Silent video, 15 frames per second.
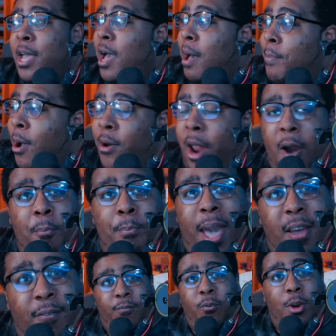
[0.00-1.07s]
about how
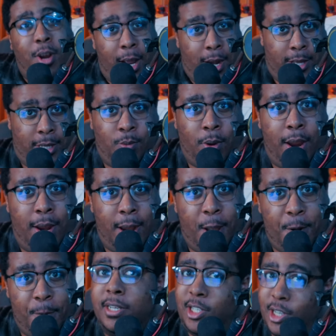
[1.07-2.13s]
bad Fortnite is right
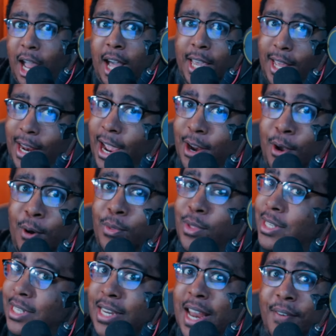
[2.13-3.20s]
now. Shocking, I know.
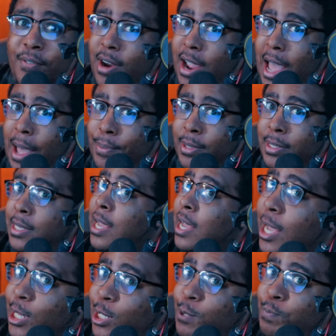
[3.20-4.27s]
This never happens,
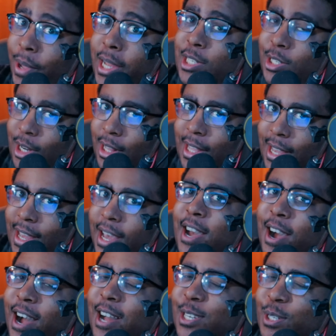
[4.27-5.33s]
especially
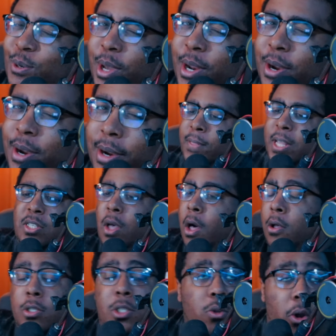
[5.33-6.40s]
on Twitter. This
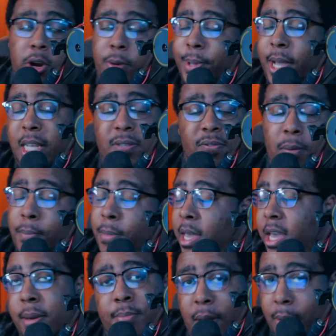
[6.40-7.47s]
all started because of a
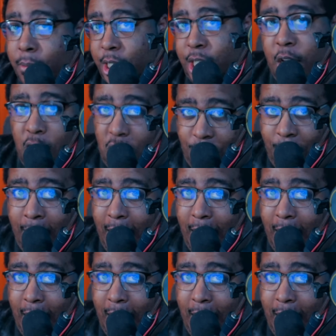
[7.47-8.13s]
meme that was shared by